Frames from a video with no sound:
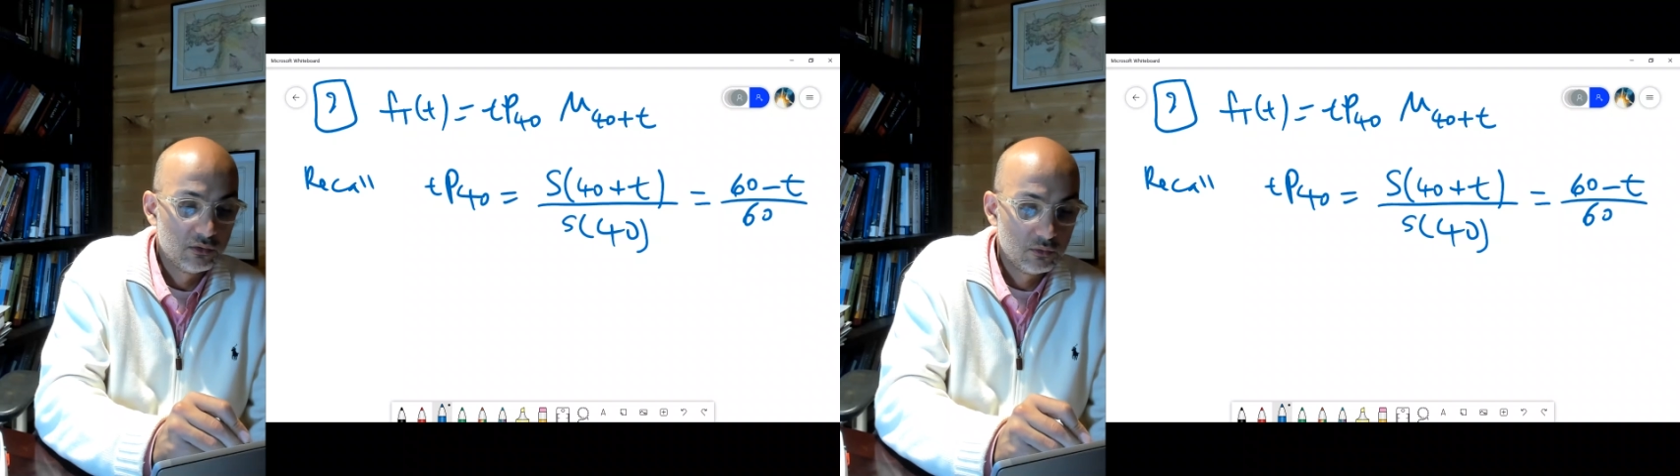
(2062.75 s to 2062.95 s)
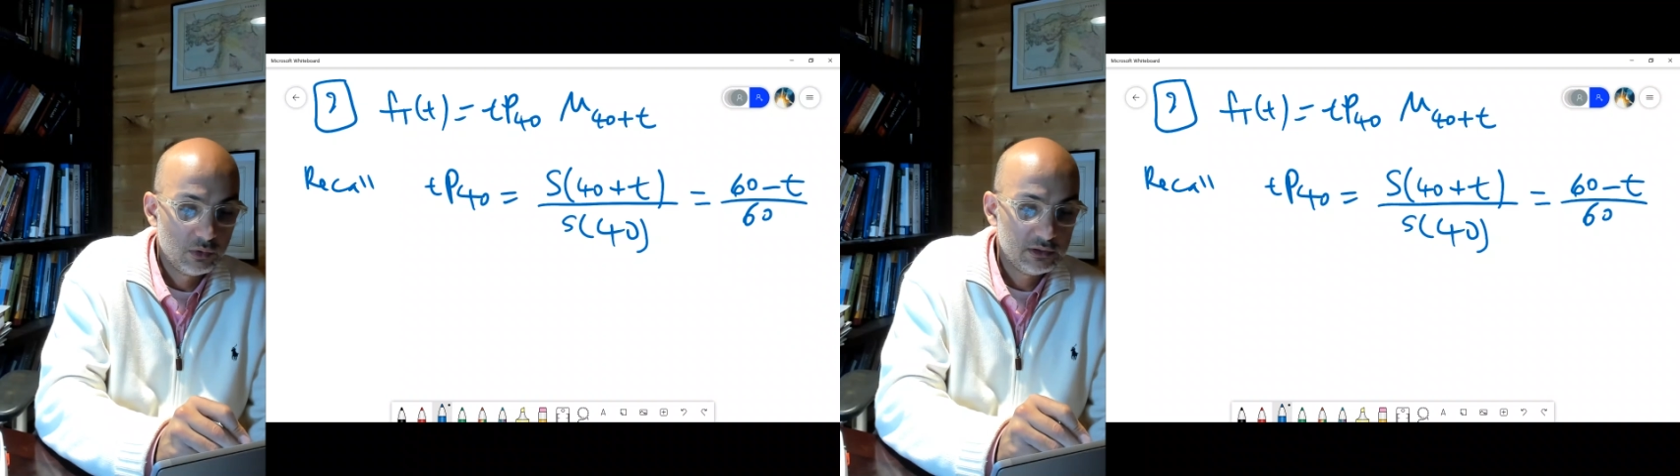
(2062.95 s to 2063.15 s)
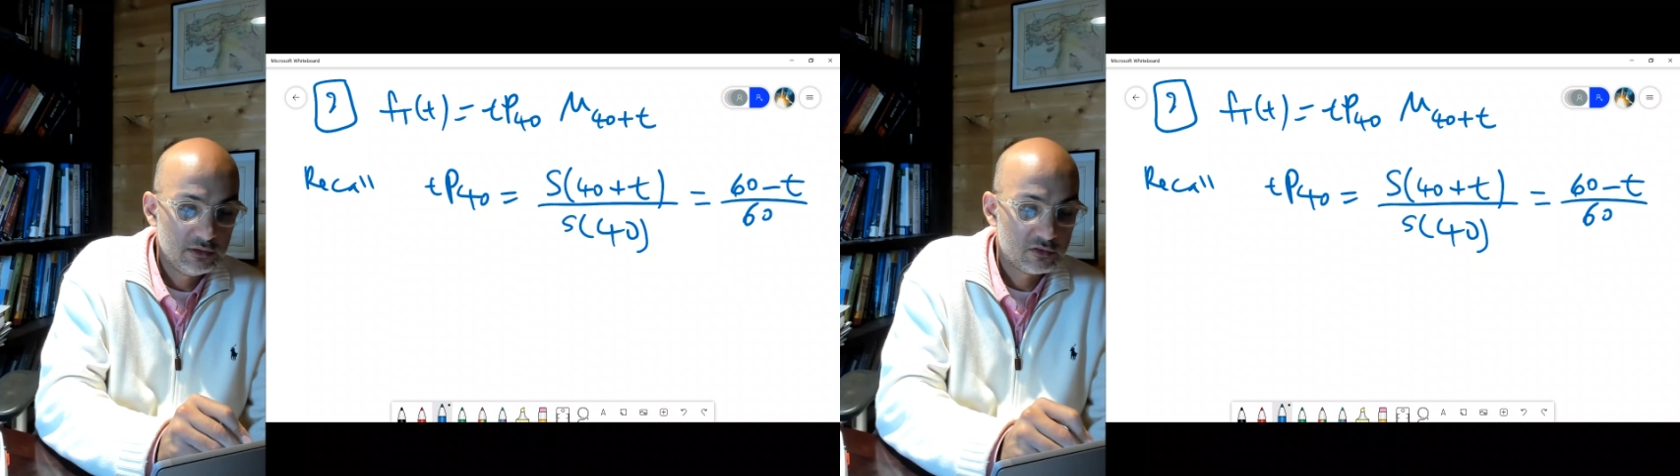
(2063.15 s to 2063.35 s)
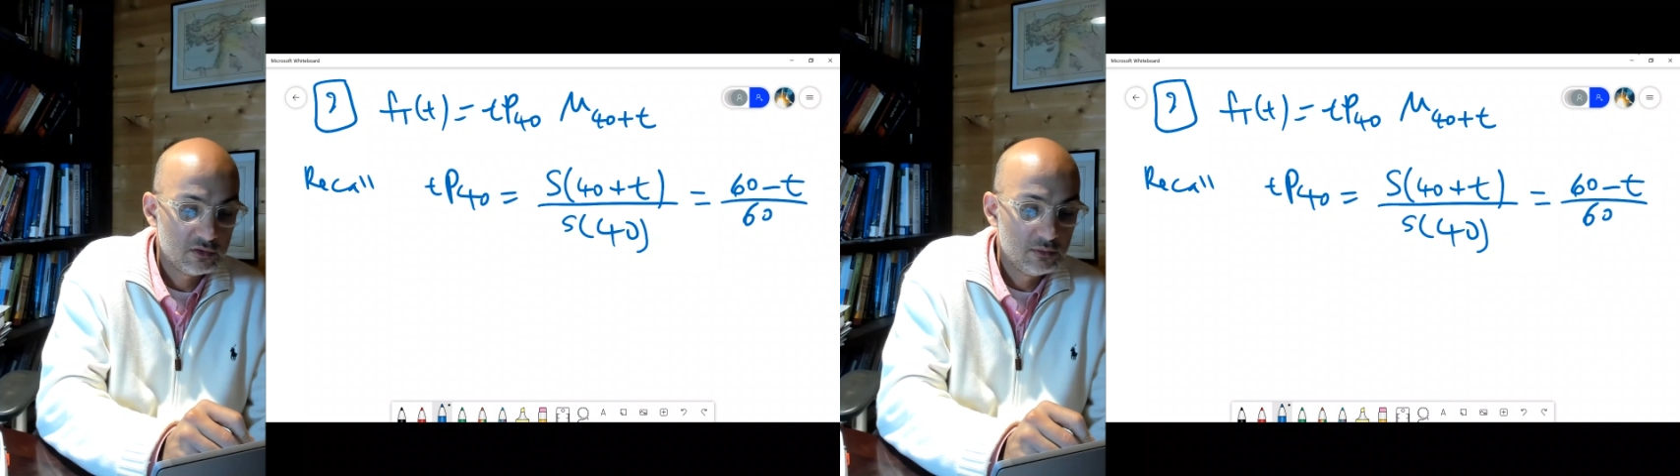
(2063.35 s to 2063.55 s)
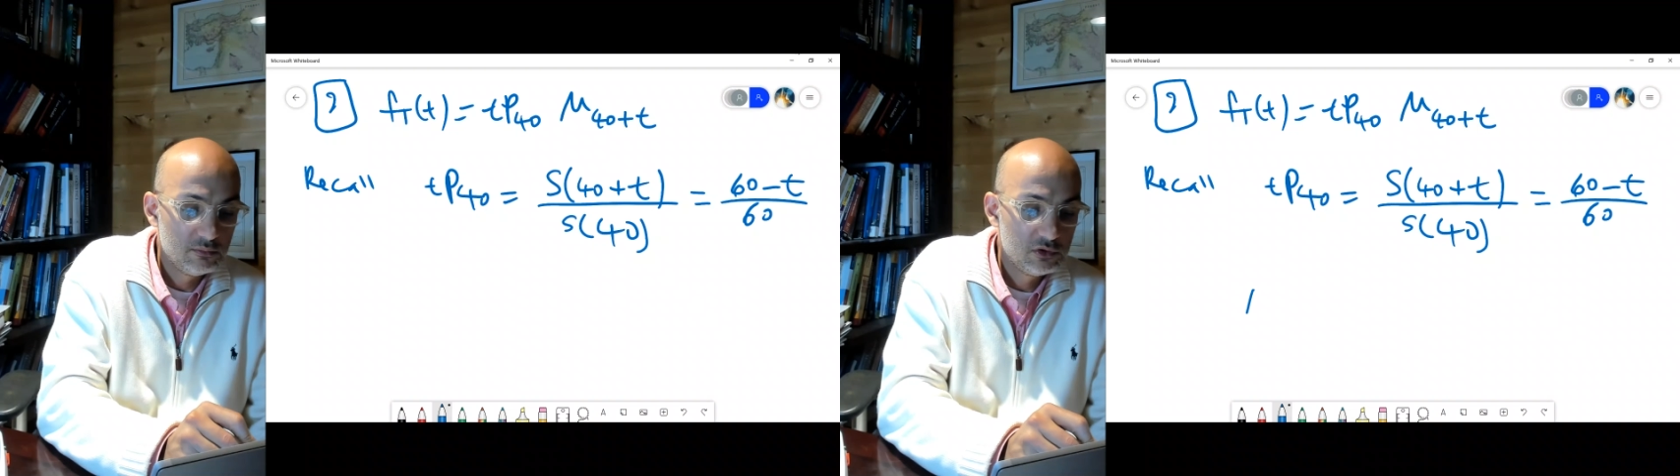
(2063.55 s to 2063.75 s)
what is
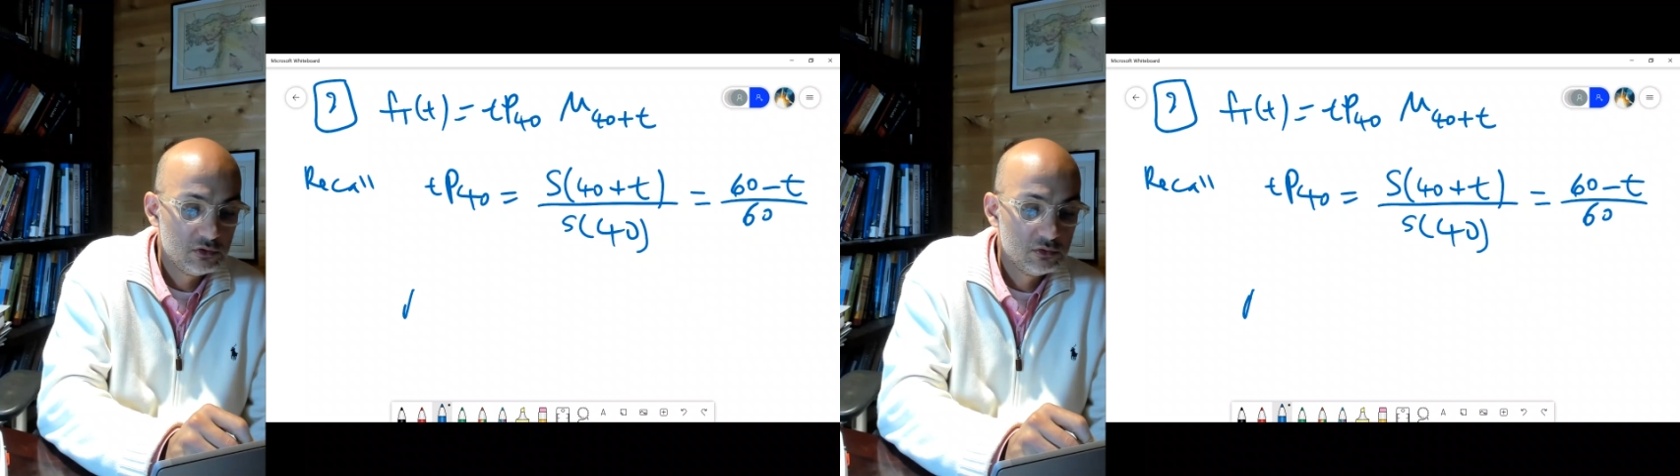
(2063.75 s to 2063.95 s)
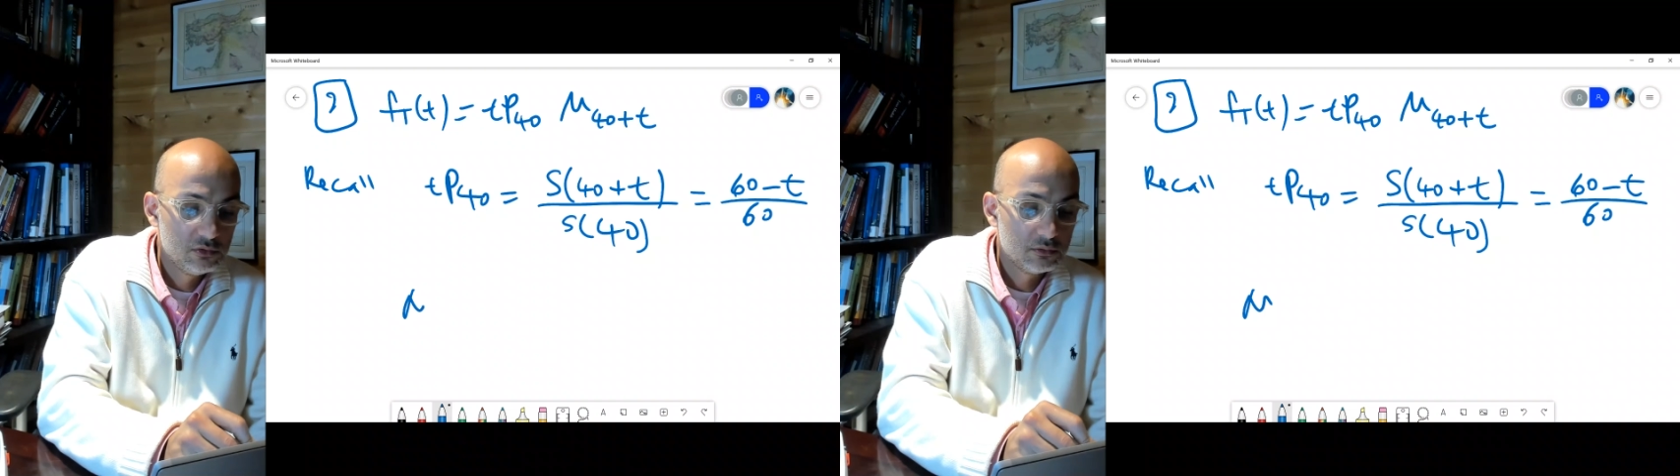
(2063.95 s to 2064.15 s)
mu